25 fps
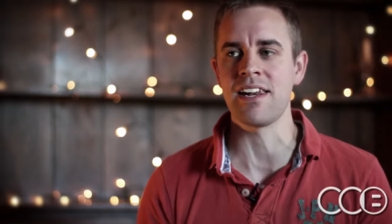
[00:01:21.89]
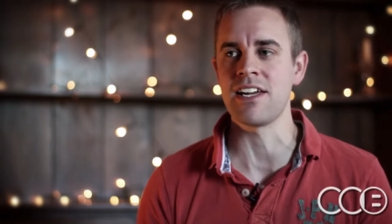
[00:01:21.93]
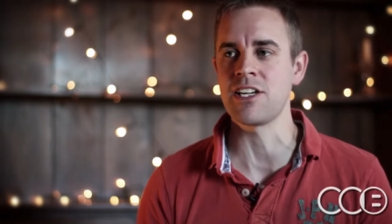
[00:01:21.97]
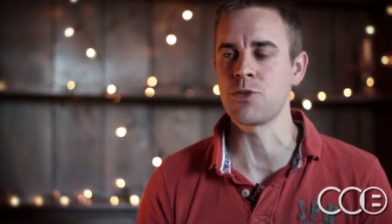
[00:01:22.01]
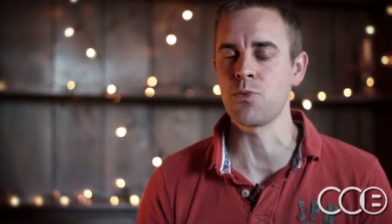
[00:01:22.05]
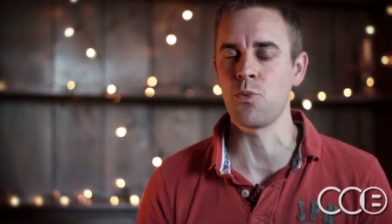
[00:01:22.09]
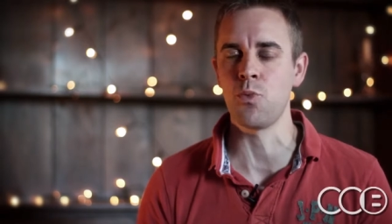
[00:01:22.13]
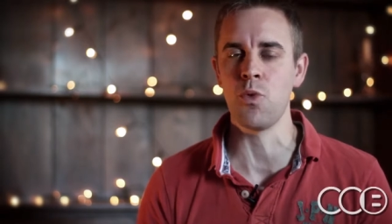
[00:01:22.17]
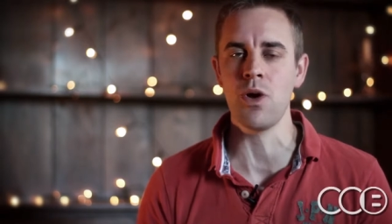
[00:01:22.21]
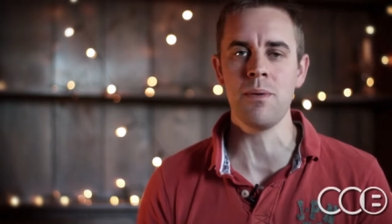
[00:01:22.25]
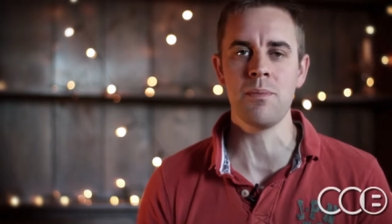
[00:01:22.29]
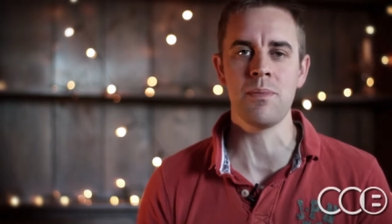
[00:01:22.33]

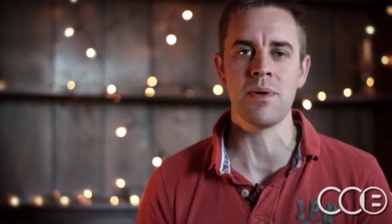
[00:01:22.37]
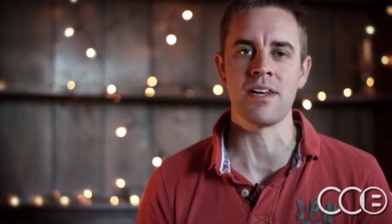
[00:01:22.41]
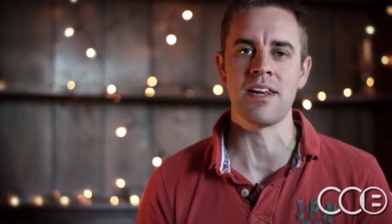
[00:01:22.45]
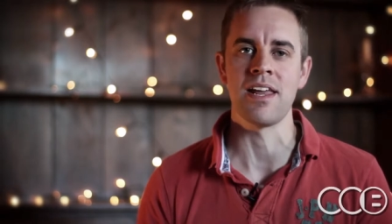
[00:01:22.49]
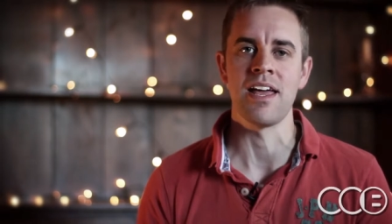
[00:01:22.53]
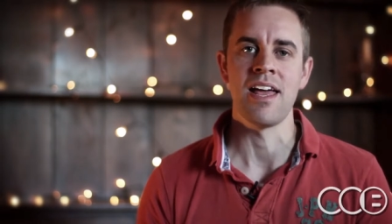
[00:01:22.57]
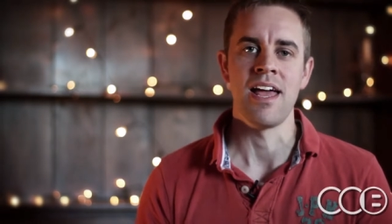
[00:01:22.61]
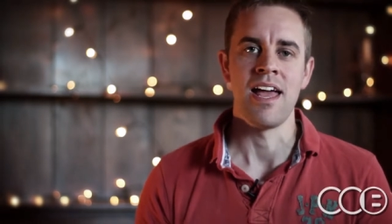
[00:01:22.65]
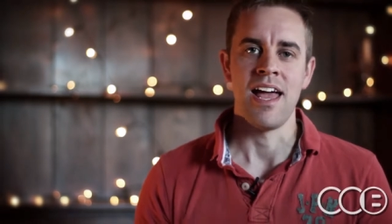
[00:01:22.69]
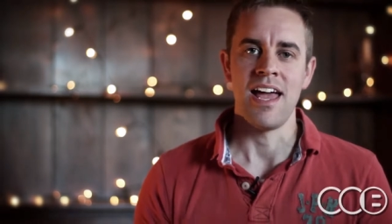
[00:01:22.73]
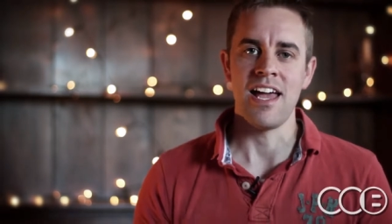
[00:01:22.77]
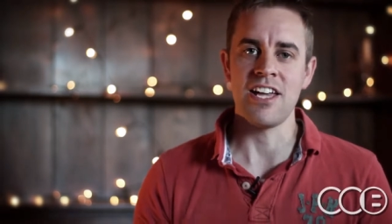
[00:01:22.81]
as women,
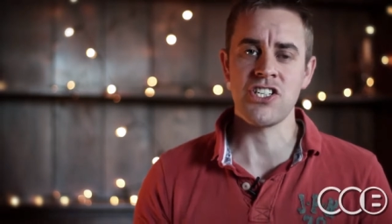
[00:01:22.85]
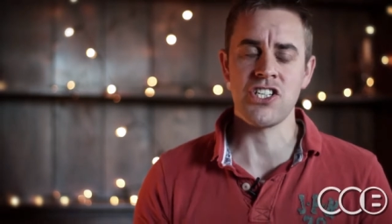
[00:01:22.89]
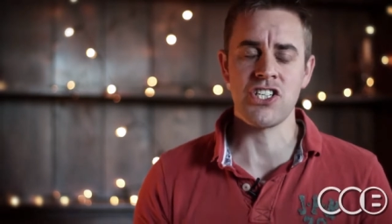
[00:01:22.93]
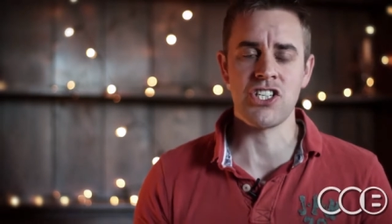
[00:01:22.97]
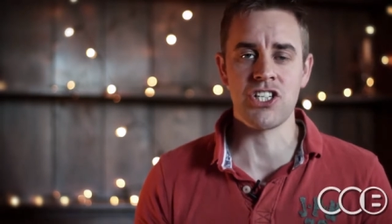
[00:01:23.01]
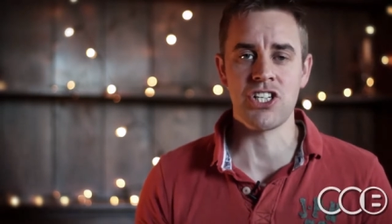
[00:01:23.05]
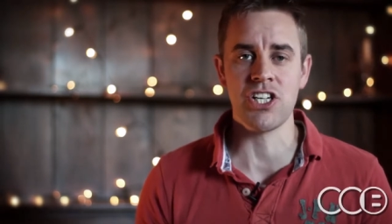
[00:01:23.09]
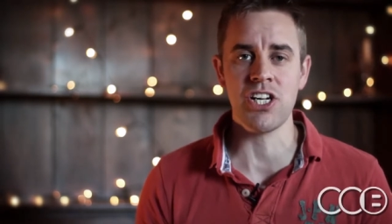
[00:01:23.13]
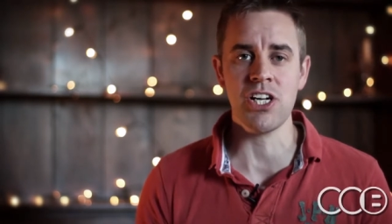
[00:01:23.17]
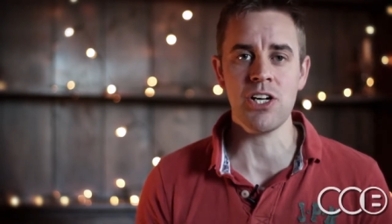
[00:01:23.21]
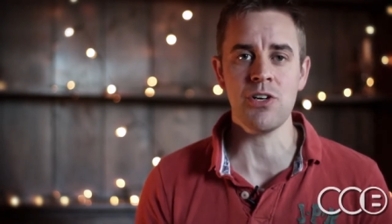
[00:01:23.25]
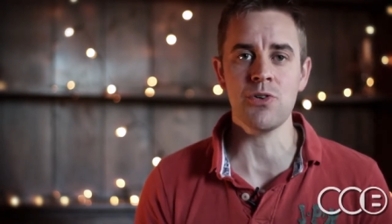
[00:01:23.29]
as
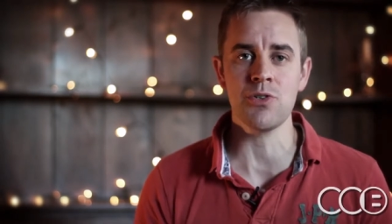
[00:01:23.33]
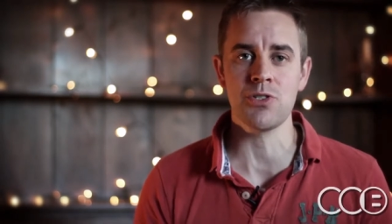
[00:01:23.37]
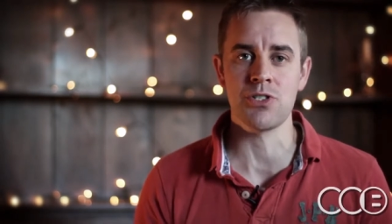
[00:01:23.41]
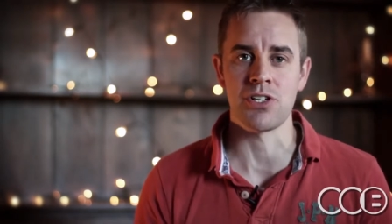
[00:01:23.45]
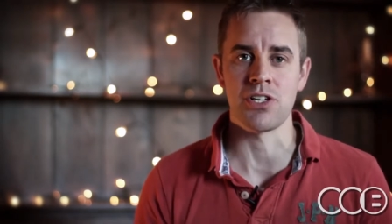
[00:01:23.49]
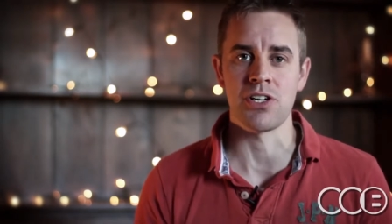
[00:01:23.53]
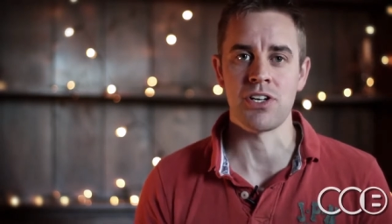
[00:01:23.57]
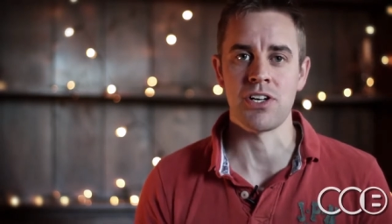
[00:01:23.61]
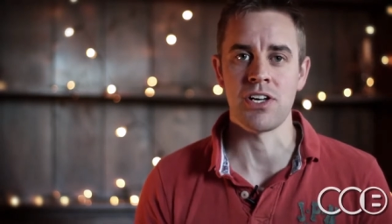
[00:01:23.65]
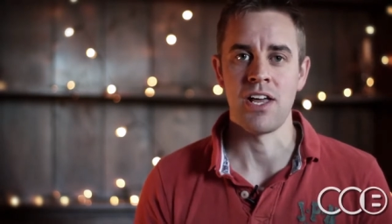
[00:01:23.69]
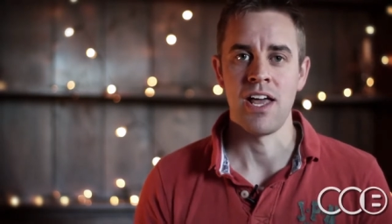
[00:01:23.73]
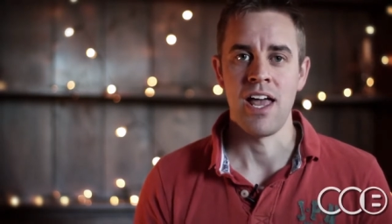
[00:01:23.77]

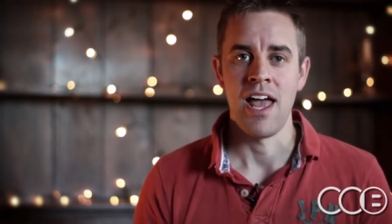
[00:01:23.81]
children,